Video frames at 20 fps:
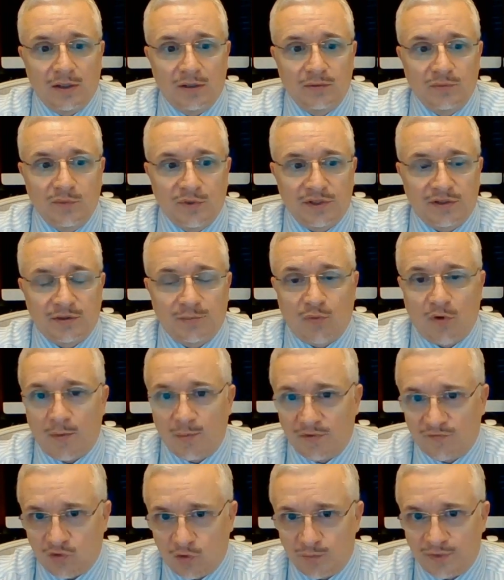with
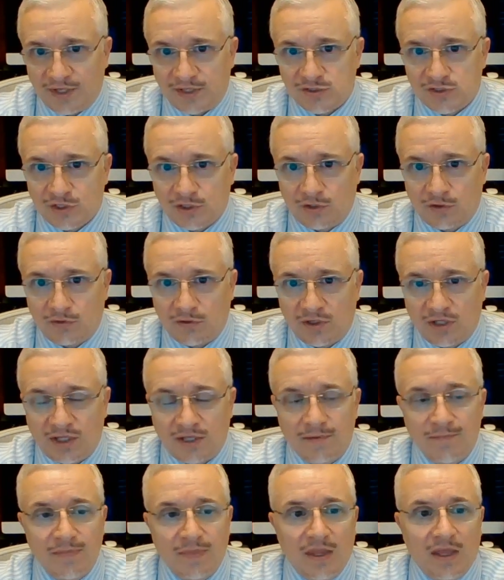Department of Homeland
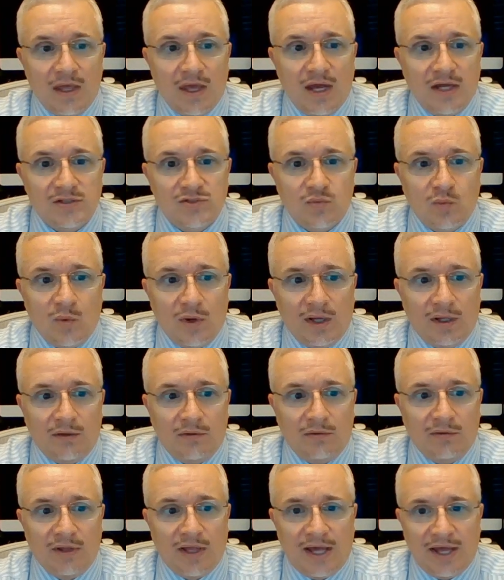Security as
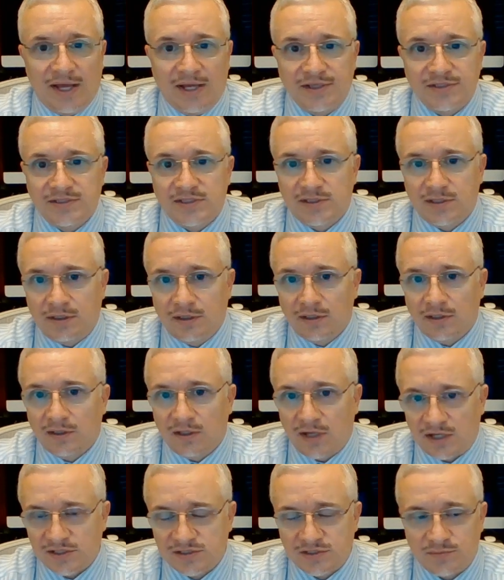well as
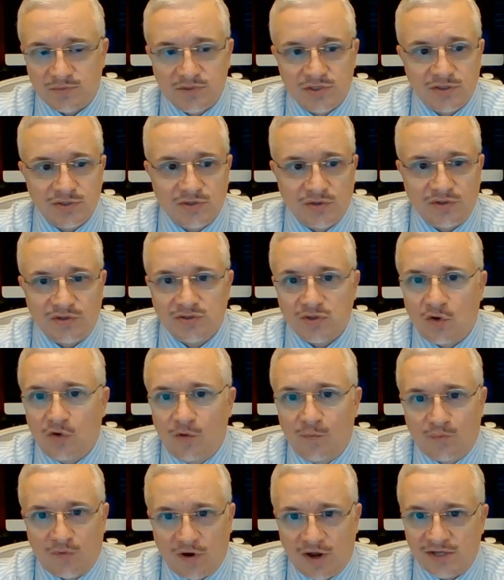customs. So there's a
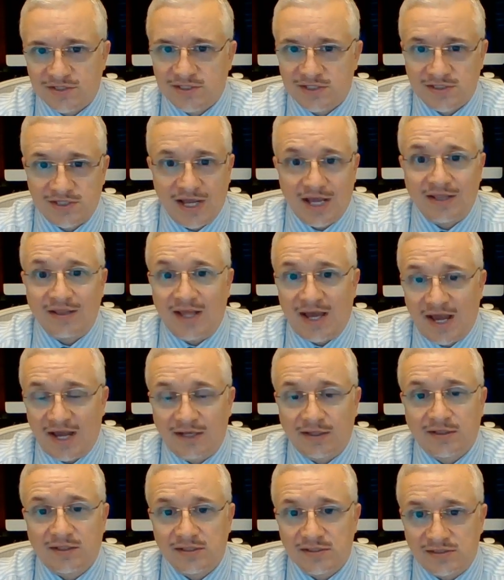whole process, and
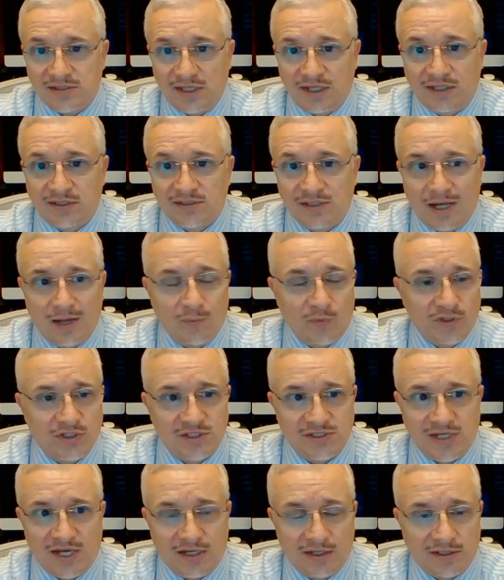that can take time. We
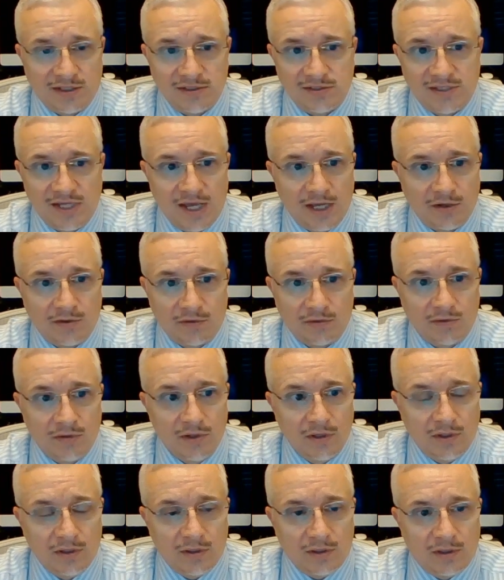just had
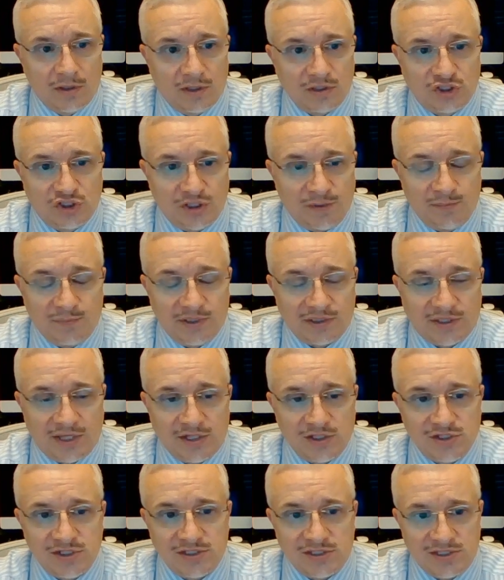a shipment, I
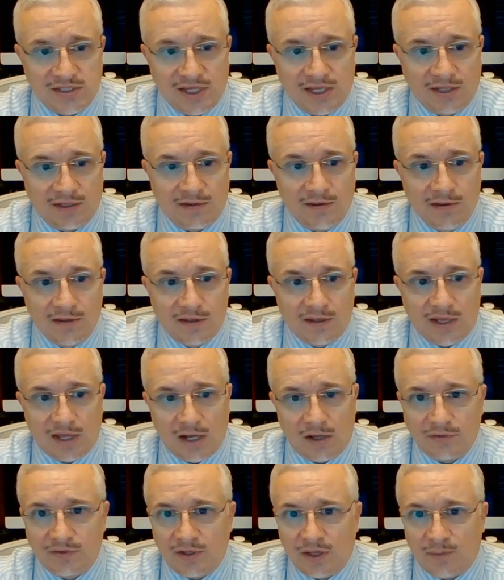should say,
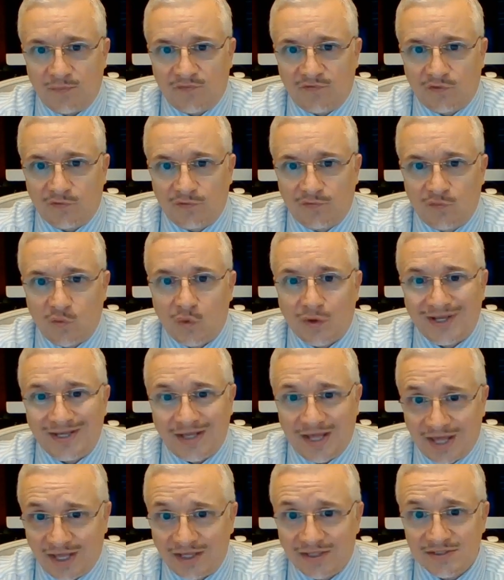held up for 40
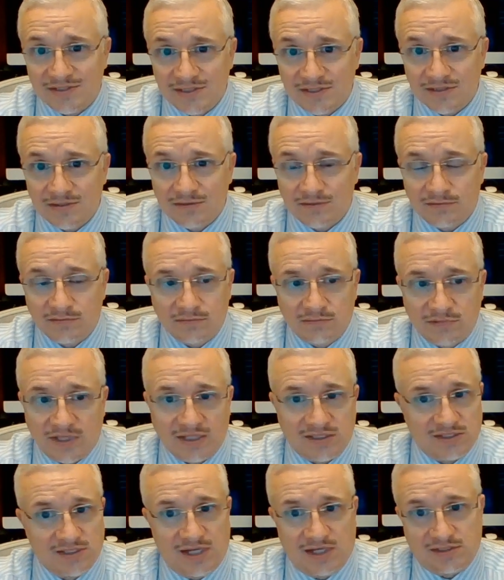days.
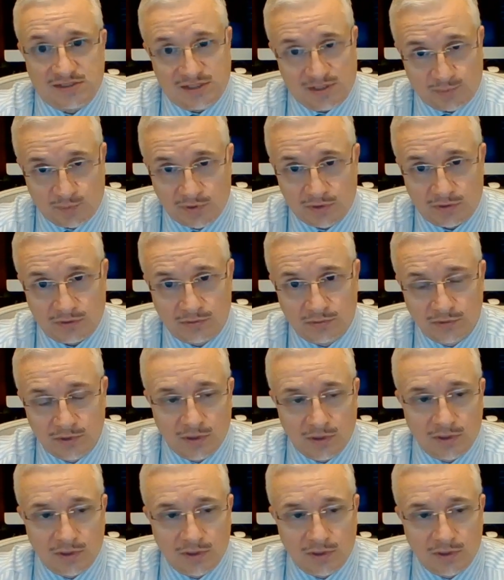That's not typical.